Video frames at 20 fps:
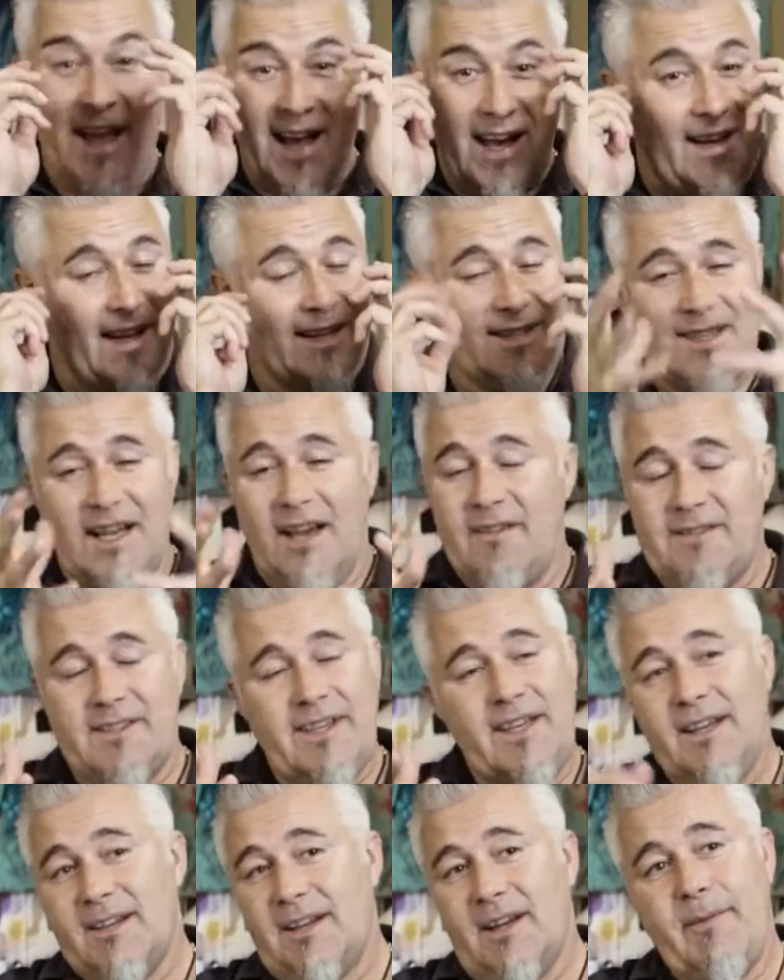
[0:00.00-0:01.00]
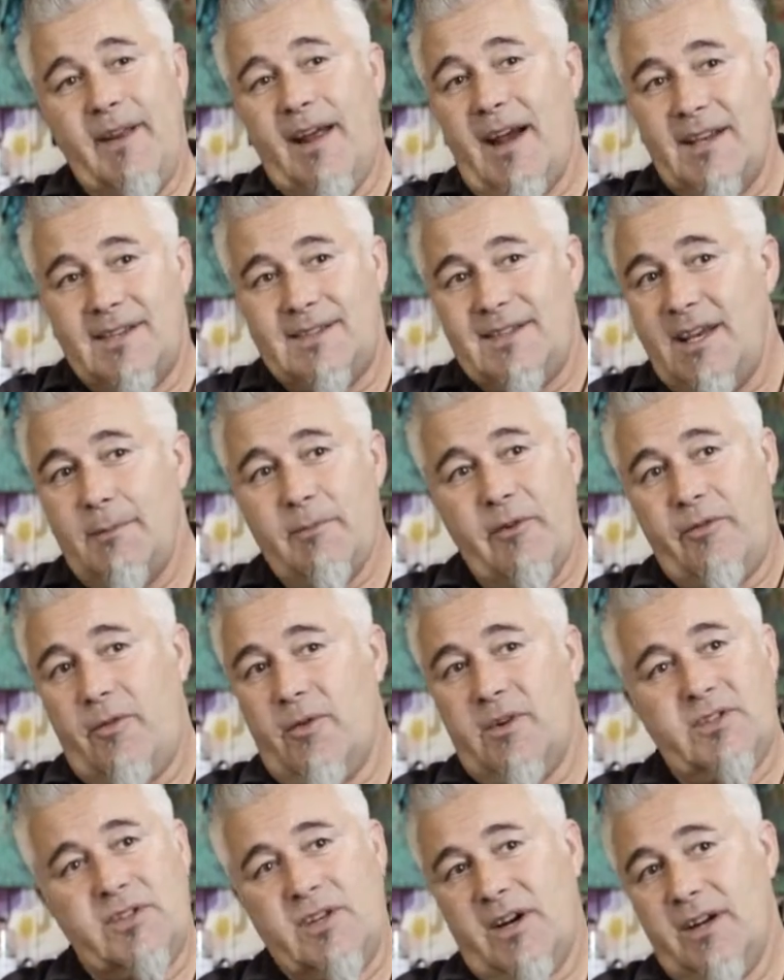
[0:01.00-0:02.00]
And I see it. I see it
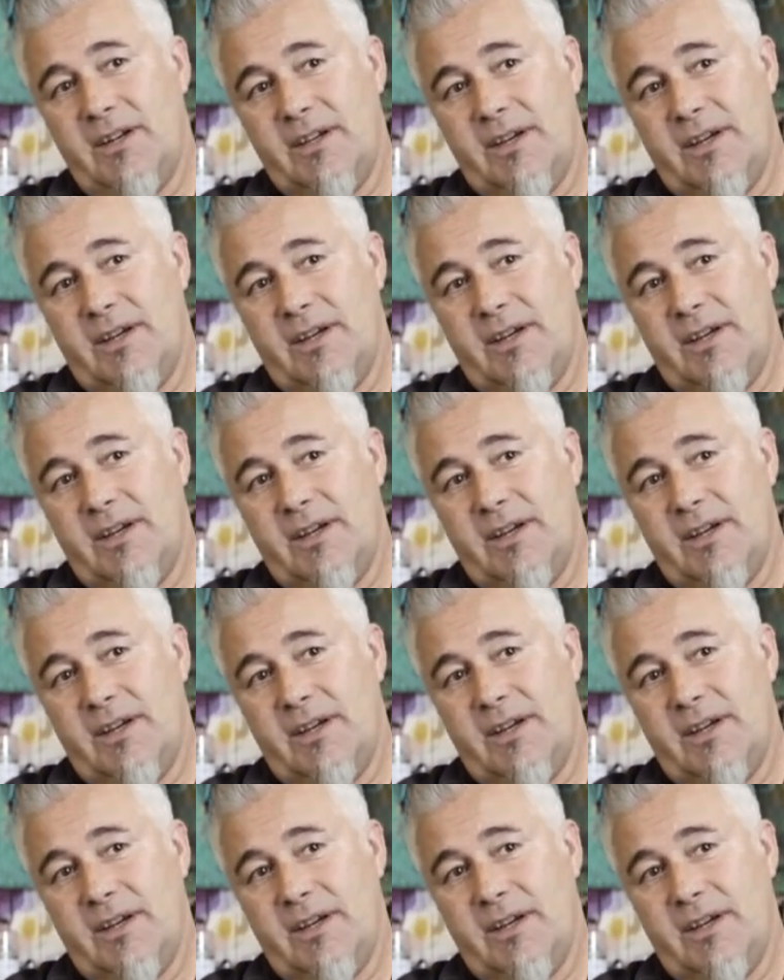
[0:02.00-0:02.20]
before I start.